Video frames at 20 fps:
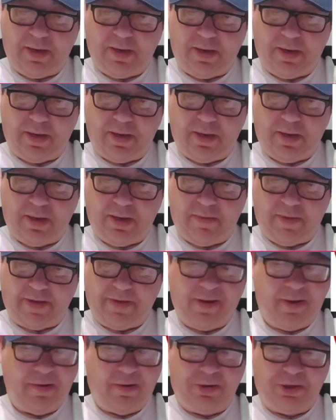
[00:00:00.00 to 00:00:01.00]
I
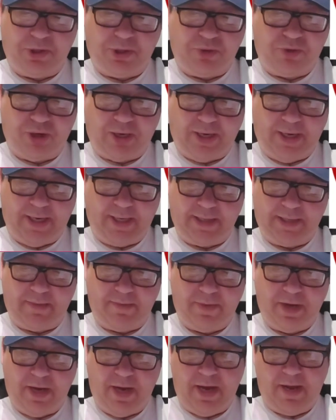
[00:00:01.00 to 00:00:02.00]
think they'll just release
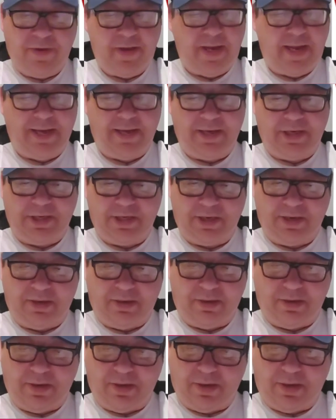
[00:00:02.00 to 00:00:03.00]
him. I think Anderson
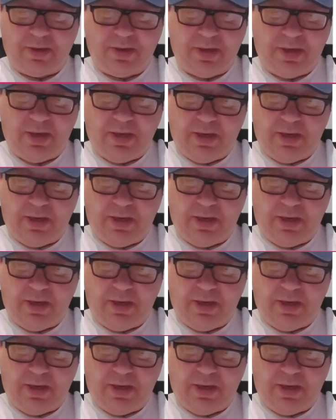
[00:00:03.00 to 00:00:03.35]
will go.